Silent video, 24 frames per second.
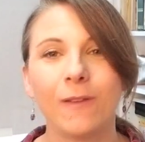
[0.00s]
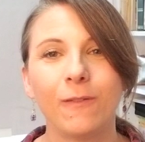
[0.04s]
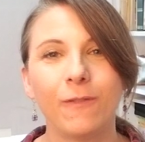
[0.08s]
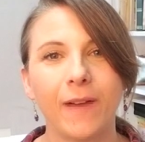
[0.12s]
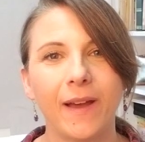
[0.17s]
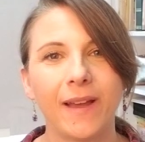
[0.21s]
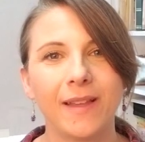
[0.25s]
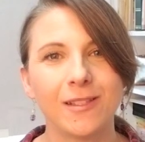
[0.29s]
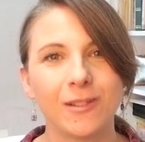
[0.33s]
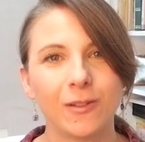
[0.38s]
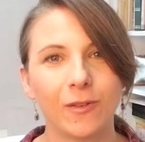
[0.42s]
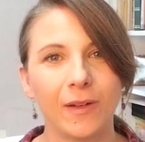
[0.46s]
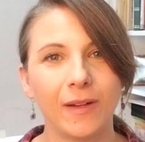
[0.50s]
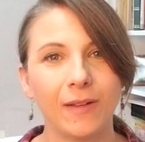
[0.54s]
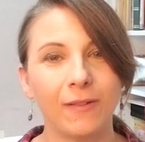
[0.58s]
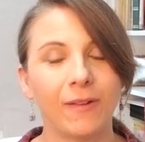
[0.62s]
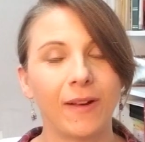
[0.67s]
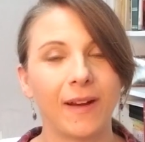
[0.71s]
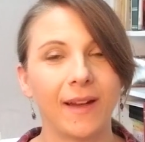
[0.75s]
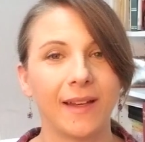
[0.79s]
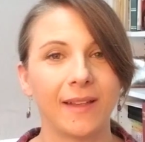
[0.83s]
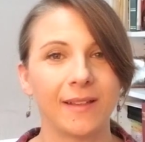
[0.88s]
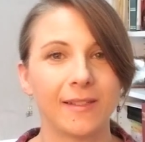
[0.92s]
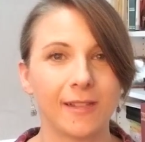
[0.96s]
You can find
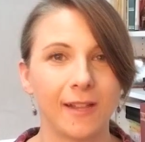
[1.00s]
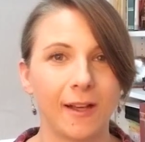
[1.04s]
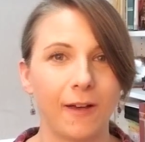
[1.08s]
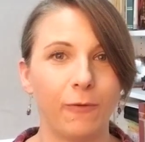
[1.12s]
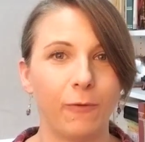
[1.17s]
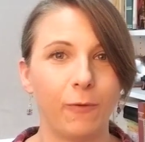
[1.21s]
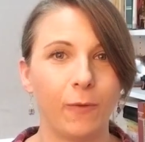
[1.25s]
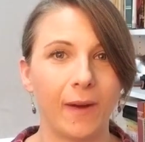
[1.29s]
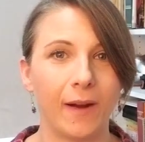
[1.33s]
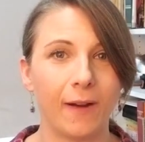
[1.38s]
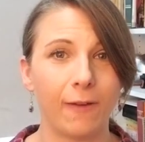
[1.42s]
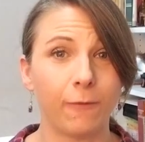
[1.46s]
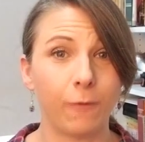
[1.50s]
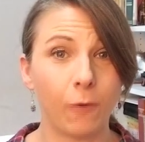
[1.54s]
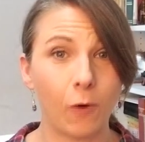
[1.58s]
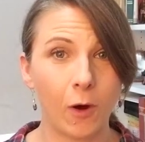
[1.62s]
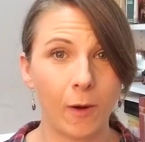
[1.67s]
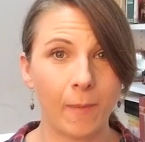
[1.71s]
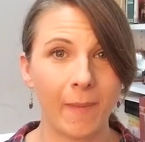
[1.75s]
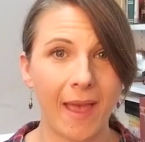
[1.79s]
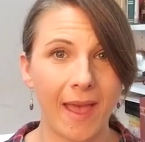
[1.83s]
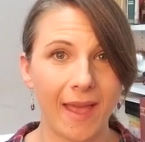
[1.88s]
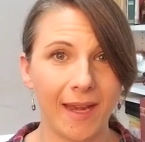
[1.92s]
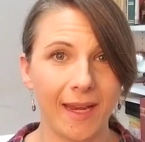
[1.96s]
screenwriting
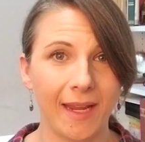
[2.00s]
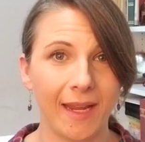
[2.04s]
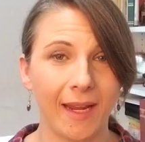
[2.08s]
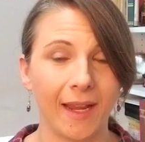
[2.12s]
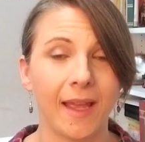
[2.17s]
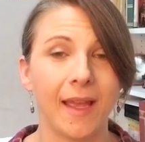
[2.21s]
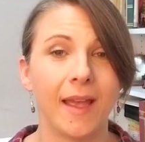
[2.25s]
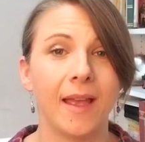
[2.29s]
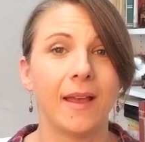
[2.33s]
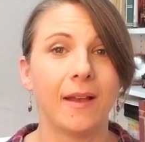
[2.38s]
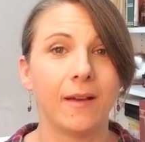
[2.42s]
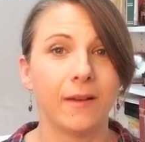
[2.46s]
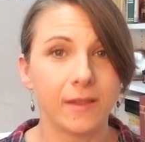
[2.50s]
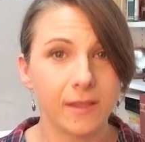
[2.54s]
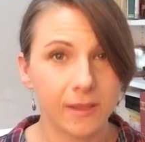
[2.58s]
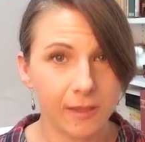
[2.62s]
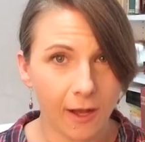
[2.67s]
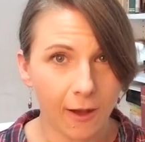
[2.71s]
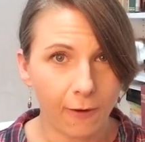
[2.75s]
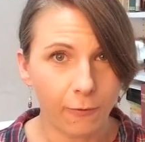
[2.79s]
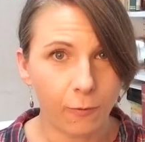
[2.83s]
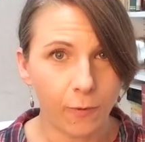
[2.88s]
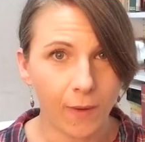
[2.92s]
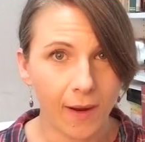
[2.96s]
software, formatting
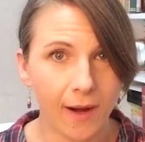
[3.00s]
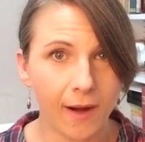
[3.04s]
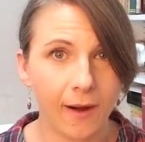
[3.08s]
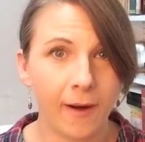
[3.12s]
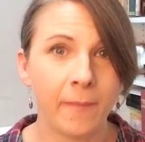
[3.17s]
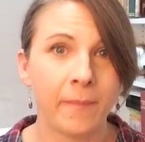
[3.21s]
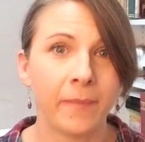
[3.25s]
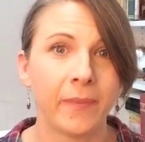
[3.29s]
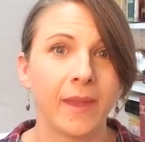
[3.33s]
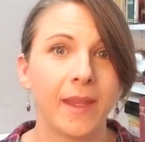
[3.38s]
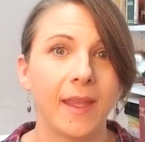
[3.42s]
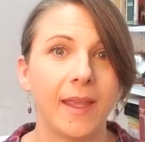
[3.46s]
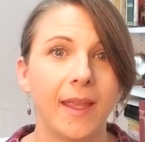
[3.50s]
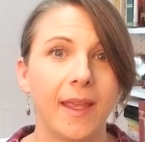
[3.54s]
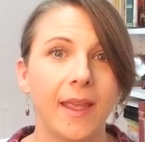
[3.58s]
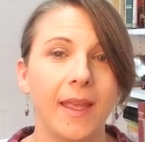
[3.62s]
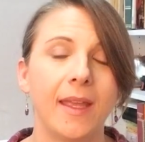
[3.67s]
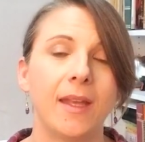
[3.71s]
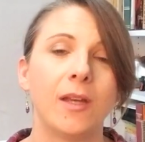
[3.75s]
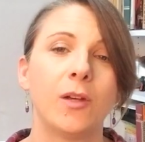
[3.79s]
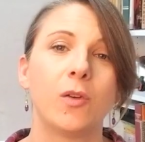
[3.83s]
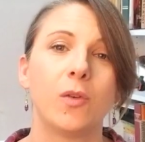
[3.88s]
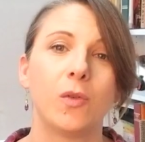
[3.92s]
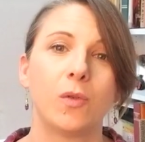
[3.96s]
software
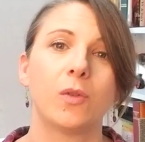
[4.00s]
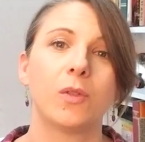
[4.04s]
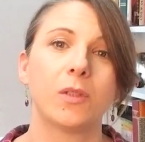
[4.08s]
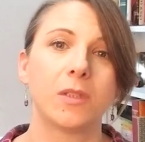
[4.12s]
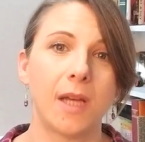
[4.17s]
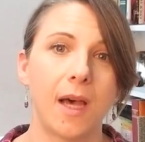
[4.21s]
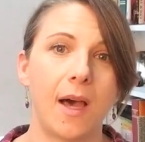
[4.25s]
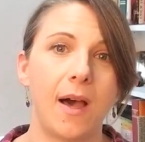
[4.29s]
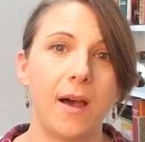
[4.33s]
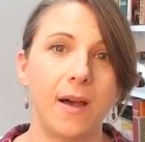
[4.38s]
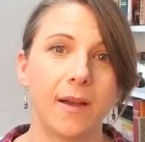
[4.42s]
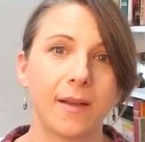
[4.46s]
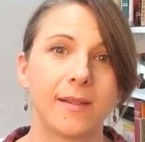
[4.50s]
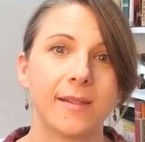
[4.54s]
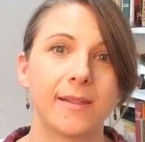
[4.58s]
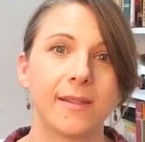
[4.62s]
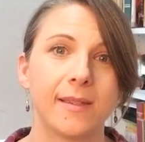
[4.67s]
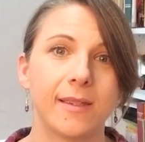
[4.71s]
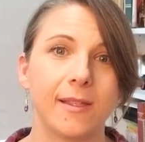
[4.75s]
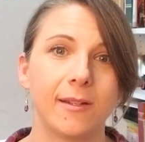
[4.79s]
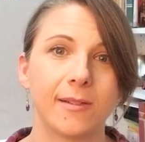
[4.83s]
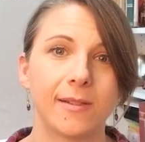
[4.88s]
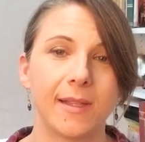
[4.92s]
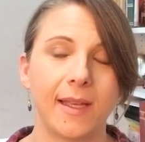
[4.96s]
in Google
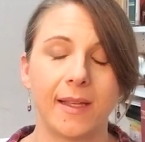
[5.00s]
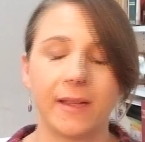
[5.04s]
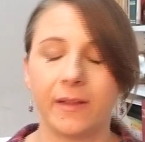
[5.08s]
Docs.